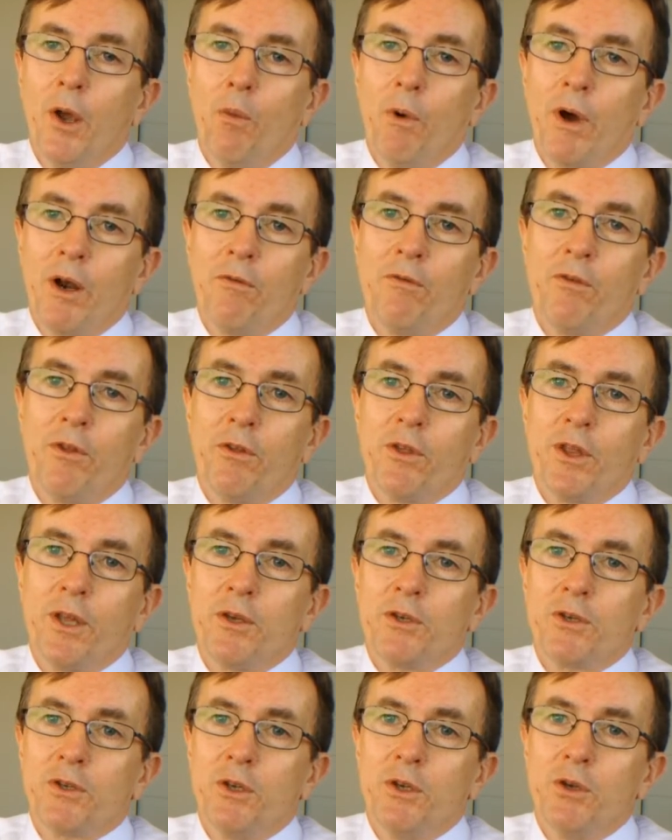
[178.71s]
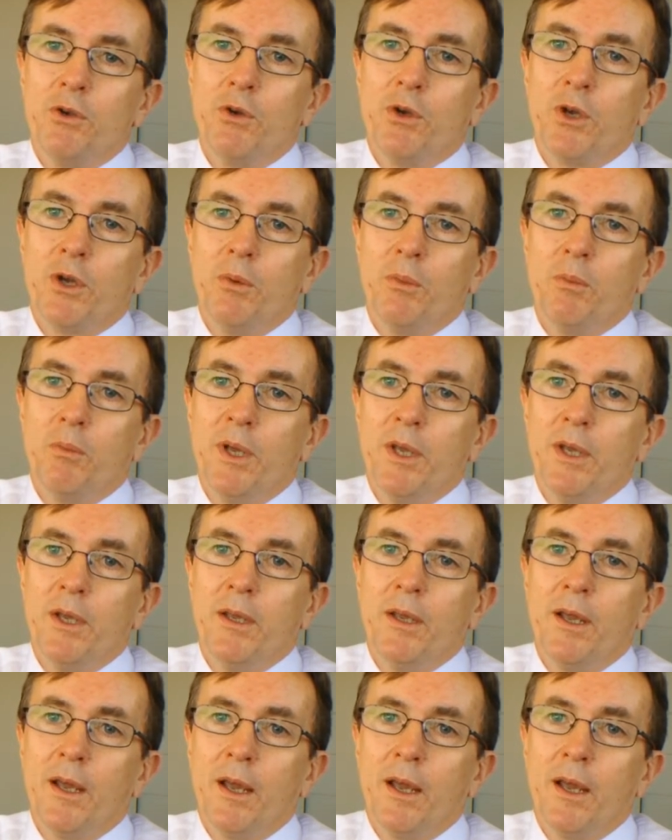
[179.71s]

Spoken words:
One of the things that you can be